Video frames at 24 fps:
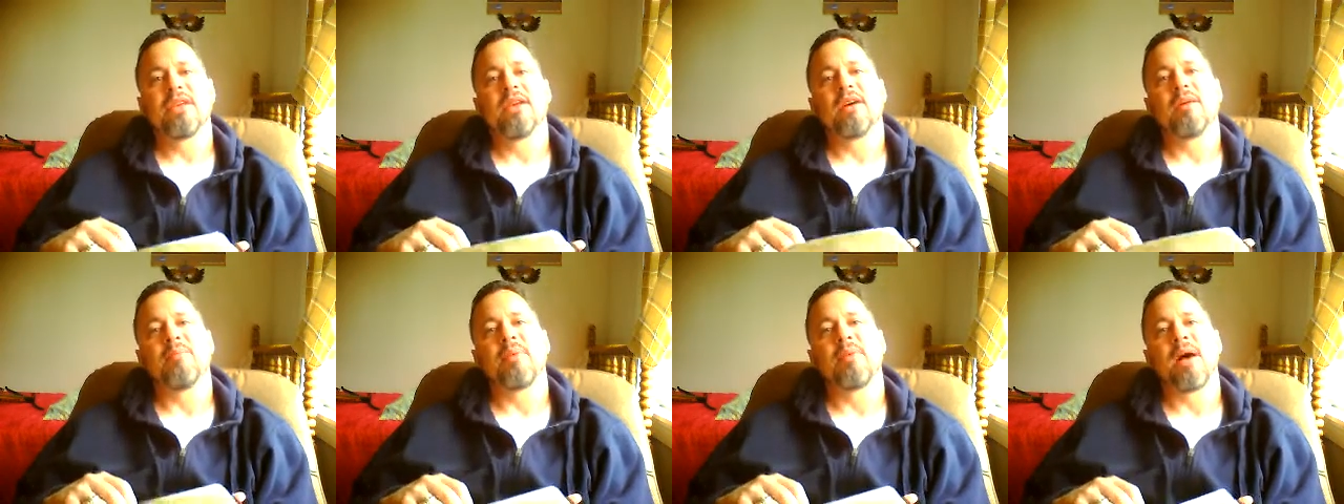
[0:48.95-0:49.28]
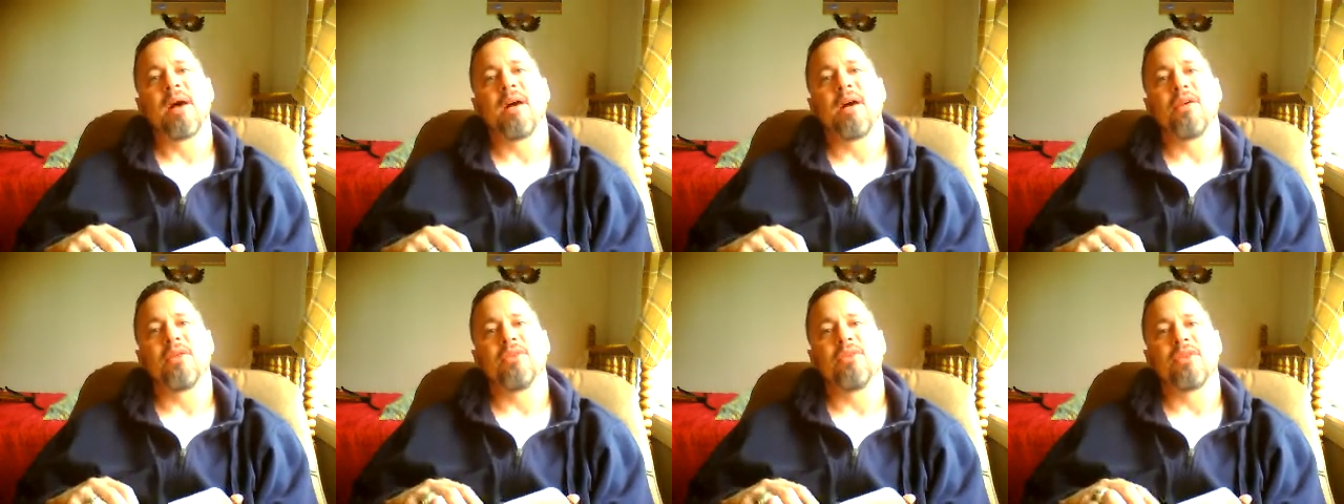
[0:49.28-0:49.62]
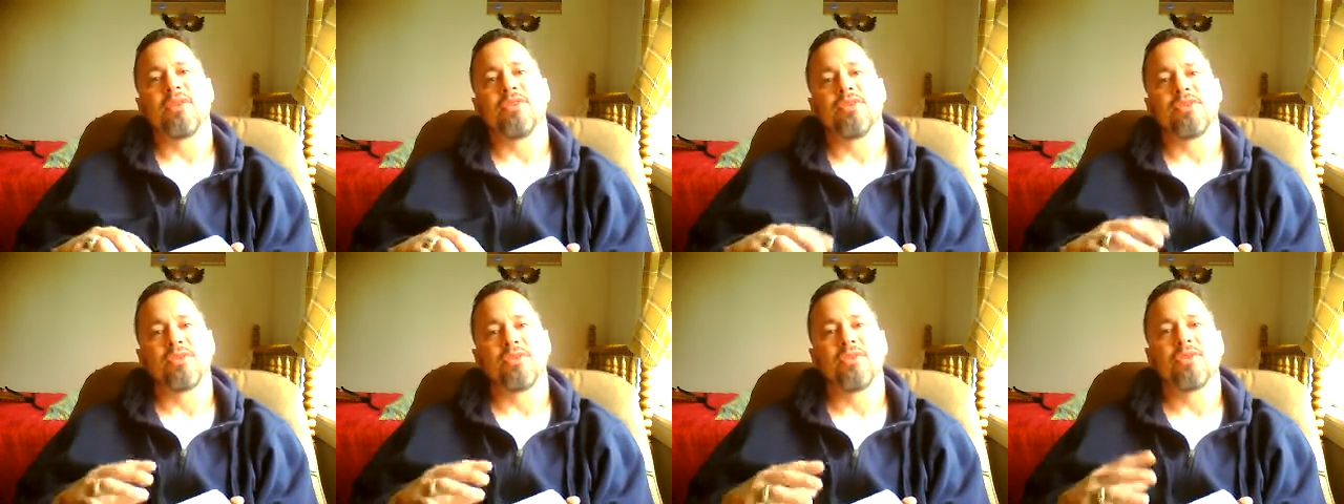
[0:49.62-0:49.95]
about
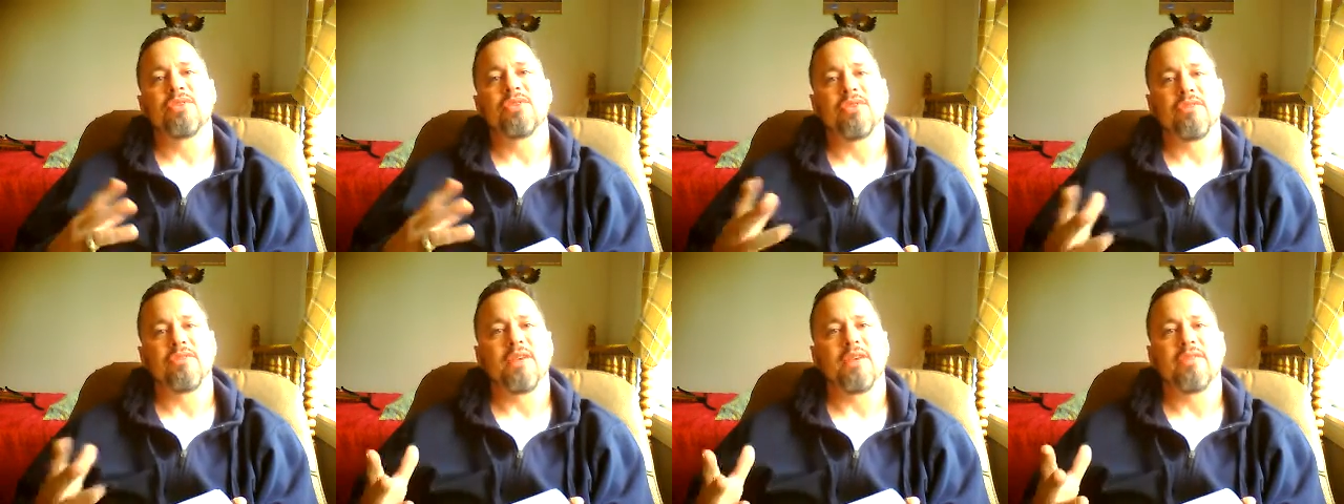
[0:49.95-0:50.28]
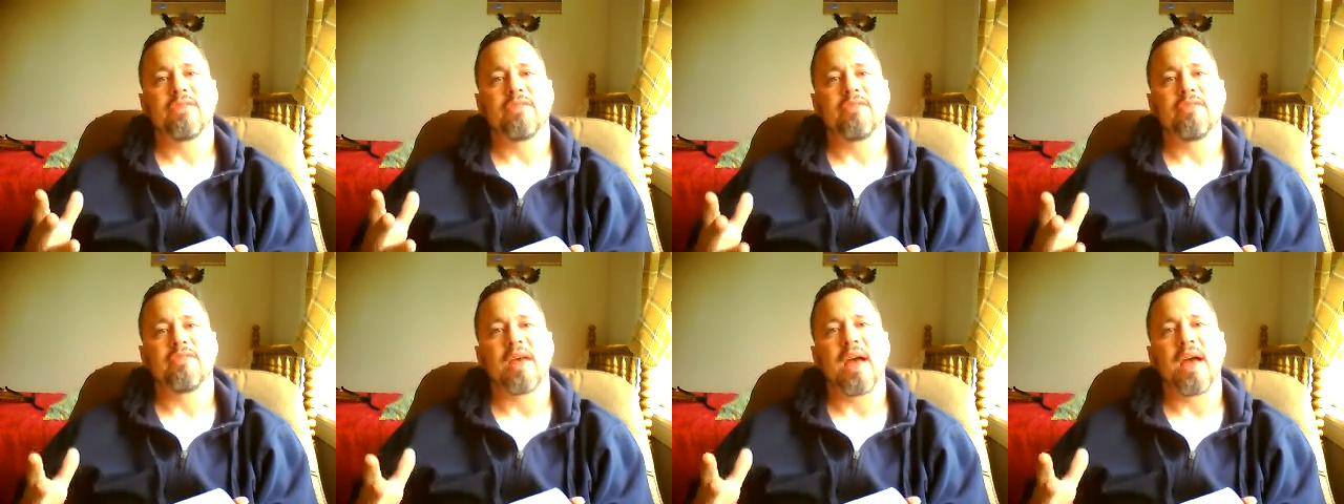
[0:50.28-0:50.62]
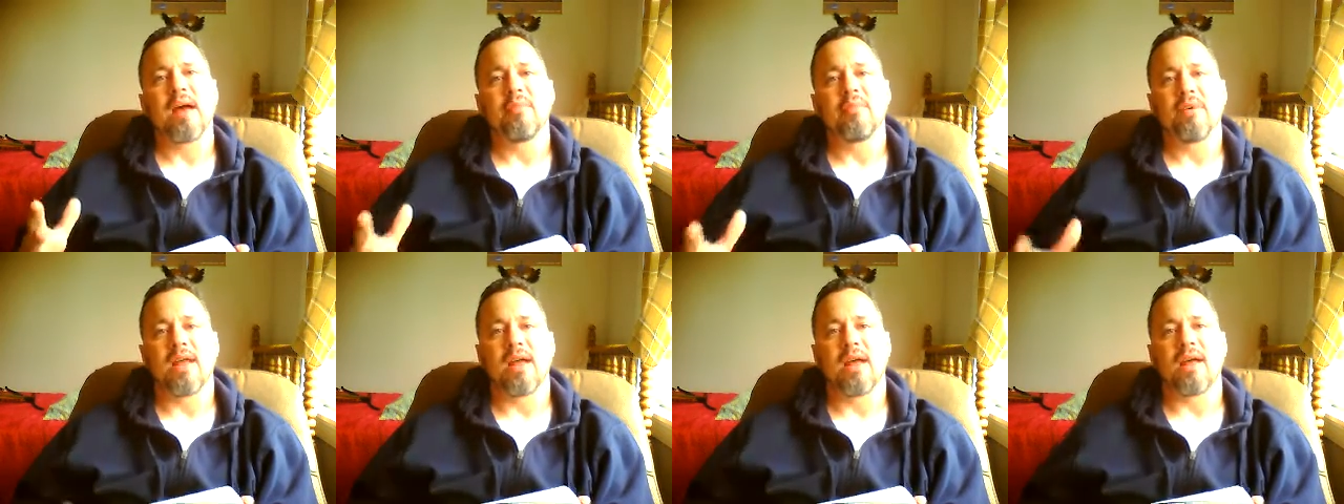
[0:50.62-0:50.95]
the Jewish Feast of
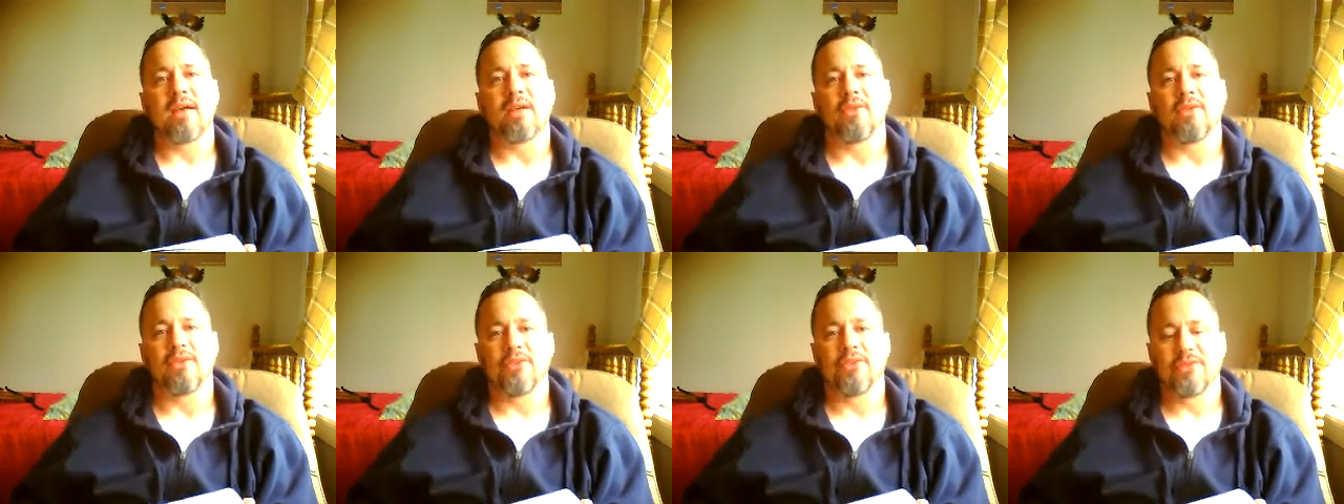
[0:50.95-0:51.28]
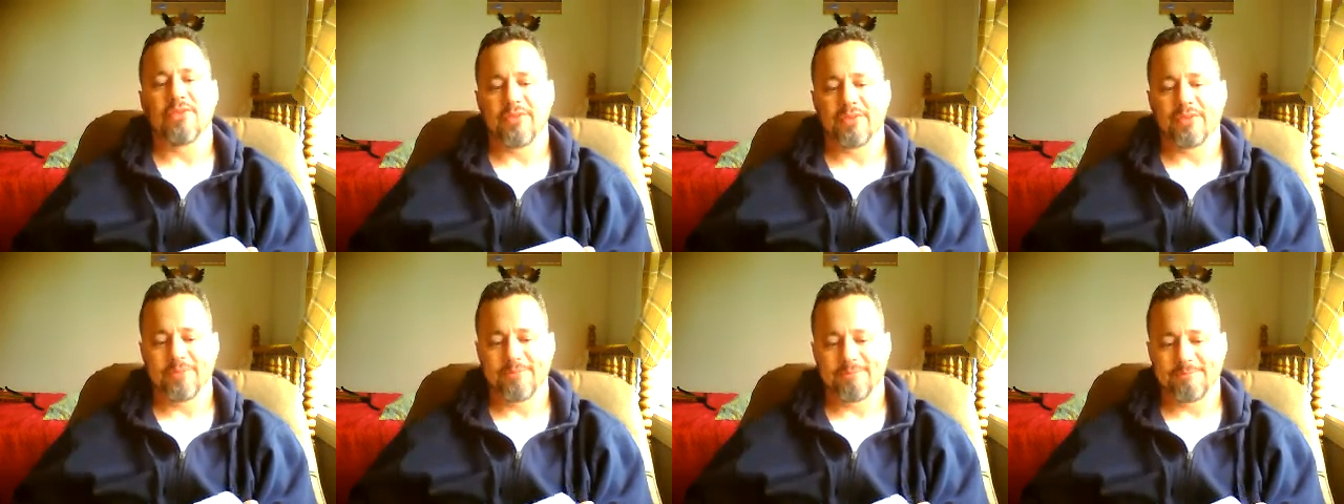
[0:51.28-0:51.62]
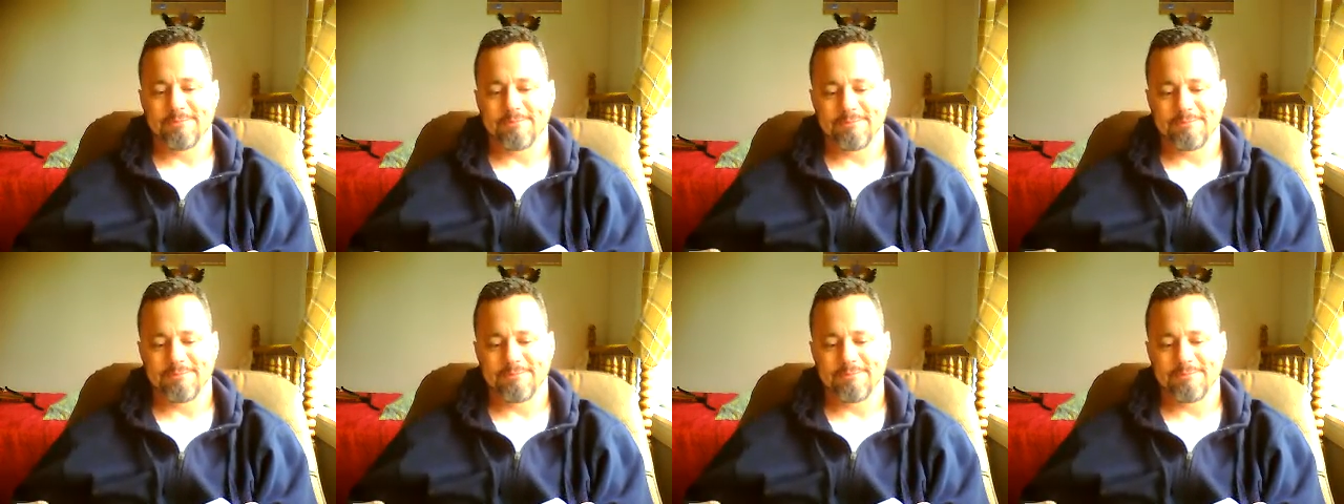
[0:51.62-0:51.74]
Tabernacles,